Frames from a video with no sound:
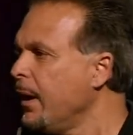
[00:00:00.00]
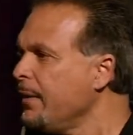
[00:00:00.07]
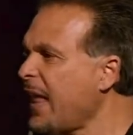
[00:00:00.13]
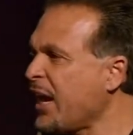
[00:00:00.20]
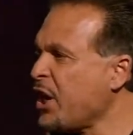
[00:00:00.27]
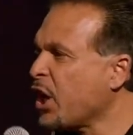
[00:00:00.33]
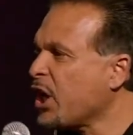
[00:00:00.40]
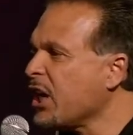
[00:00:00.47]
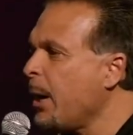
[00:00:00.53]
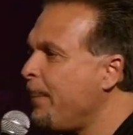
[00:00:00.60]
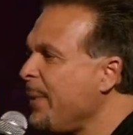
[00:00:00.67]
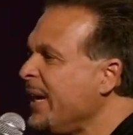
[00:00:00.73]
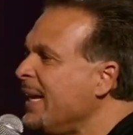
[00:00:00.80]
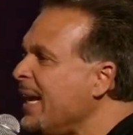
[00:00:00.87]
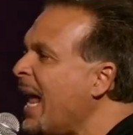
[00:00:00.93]
that you're going to
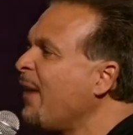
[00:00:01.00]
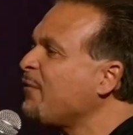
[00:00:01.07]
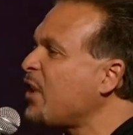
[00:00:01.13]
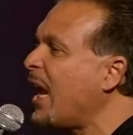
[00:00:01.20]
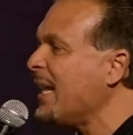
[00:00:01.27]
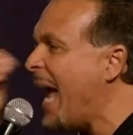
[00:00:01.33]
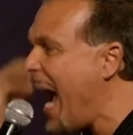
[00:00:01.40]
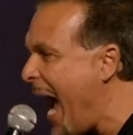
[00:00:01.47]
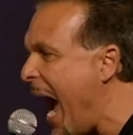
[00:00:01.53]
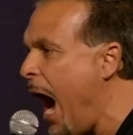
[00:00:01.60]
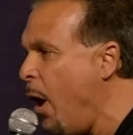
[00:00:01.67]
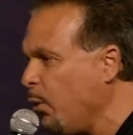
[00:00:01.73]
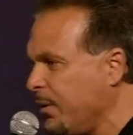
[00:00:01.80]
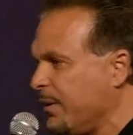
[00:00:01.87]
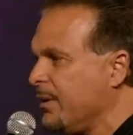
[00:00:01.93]
be left on the
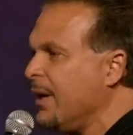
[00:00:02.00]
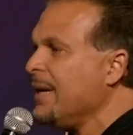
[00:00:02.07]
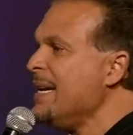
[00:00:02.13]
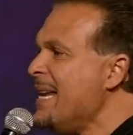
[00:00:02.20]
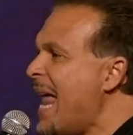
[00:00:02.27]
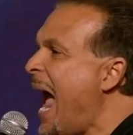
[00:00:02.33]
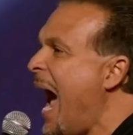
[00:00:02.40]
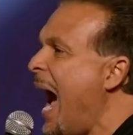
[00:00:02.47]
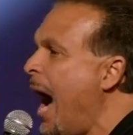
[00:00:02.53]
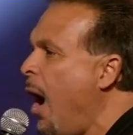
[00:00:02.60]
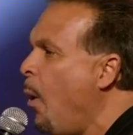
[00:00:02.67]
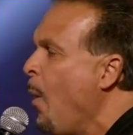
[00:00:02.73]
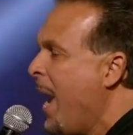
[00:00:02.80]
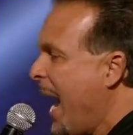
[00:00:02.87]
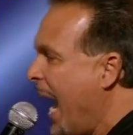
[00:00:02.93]
out
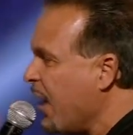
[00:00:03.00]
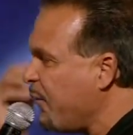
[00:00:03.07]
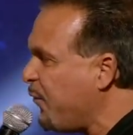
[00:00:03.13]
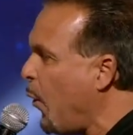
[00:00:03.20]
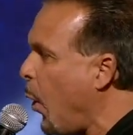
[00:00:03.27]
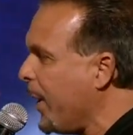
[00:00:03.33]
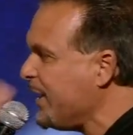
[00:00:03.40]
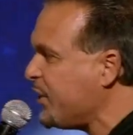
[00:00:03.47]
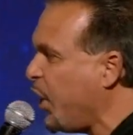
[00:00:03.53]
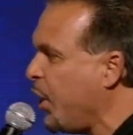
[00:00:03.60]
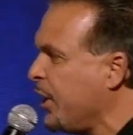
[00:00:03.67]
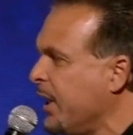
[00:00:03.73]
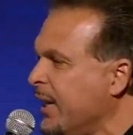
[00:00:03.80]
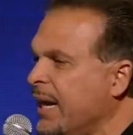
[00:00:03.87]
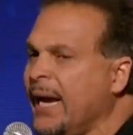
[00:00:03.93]
now and for
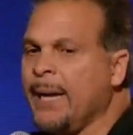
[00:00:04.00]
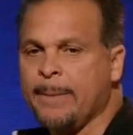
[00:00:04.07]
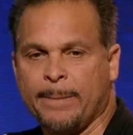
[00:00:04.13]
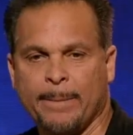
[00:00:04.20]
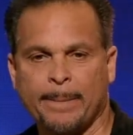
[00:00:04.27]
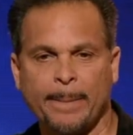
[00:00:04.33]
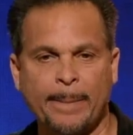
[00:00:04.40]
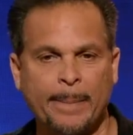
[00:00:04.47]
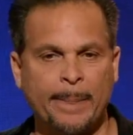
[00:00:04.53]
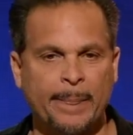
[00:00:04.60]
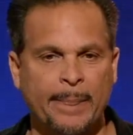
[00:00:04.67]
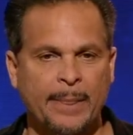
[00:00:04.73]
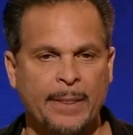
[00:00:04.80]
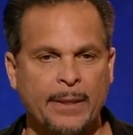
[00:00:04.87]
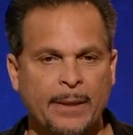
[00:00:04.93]
eternity,
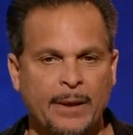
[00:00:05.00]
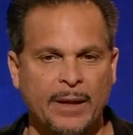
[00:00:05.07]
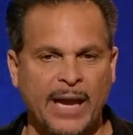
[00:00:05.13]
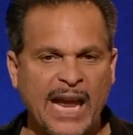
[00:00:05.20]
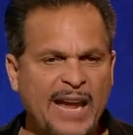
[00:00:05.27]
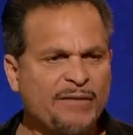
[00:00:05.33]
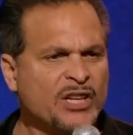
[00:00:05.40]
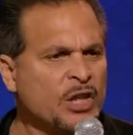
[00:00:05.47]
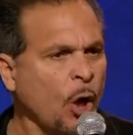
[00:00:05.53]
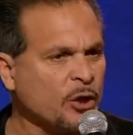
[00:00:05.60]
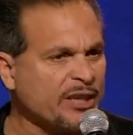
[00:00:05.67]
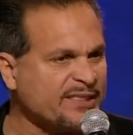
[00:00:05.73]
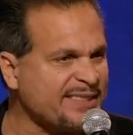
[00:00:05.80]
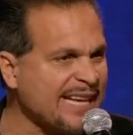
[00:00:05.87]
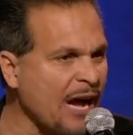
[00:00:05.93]
even though
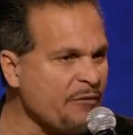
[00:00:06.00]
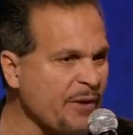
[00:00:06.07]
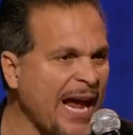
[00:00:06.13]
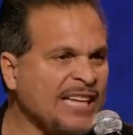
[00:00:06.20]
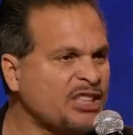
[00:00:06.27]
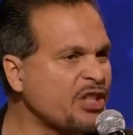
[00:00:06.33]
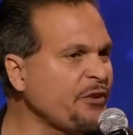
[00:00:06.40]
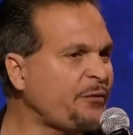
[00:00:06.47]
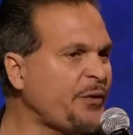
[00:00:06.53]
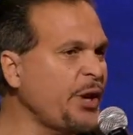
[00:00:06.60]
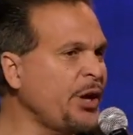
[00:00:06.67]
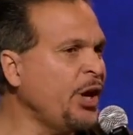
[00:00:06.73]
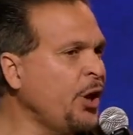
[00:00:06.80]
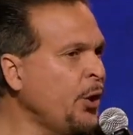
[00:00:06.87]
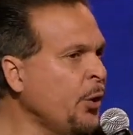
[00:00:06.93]
there's salvation for
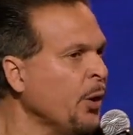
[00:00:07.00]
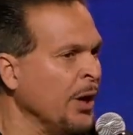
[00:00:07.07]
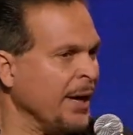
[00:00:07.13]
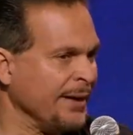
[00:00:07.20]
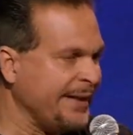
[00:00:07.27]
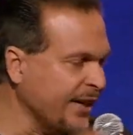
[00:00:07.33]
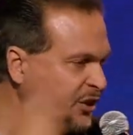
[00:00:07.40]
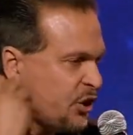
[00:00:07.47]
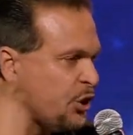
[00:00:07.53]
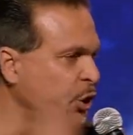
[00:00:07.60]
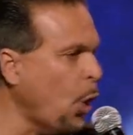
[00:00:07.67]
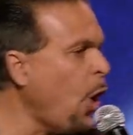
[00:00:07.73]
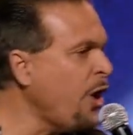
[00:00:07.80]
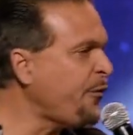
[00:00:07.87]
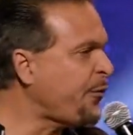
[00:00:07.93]
you, there's
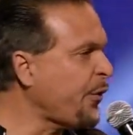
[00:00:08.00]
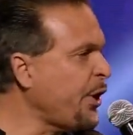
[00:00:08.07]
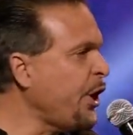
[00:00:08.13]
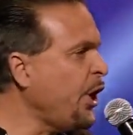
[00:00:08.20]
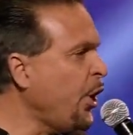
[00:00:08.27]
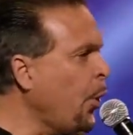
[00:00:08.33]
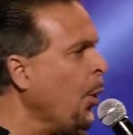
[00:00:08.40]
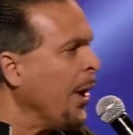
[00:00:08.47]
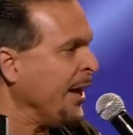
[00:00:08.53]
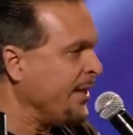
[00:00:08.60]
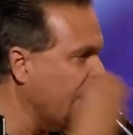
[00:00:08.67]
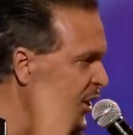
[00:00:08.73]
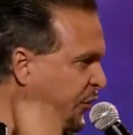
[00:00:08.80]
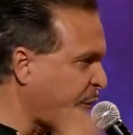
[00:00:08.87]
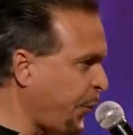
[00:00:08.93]
joy for you,
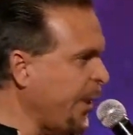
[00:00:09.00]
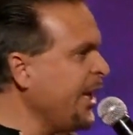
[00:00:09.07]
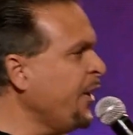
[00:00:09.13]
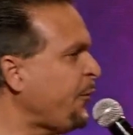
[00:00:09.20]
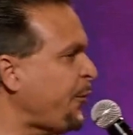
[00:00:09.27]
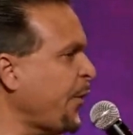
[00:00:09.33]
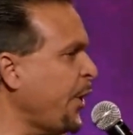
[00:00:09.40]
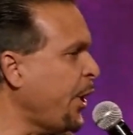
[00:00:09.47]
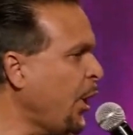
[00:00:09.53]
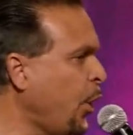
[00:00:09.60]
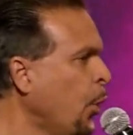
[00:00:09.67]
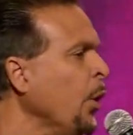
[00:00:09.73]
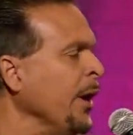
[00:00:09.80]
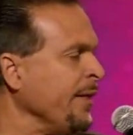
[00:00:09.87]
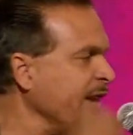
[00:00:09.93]
there's freedom for you,
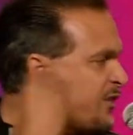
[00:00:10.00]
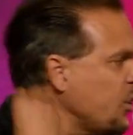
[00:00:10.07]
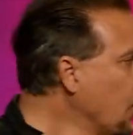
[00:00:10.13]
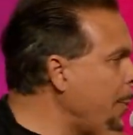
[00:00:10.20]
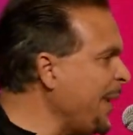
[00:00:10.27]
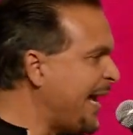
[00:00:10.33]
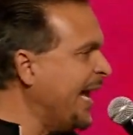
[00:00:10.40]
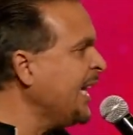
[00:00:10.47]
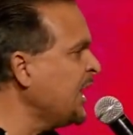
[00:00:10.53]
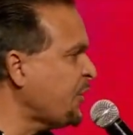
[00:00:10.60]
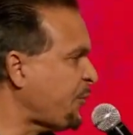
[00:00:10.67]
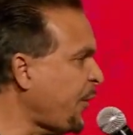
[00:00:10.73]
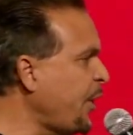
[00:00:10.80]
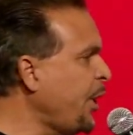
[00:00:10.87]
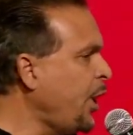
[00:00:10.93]
there's new beginnings
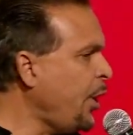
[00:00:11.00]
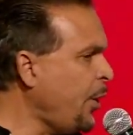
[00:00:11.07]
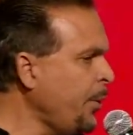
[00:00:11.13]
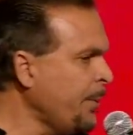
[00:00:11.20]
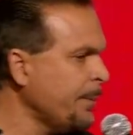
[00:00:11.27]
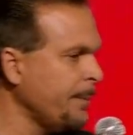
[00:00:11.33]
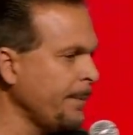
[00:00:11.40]
for you,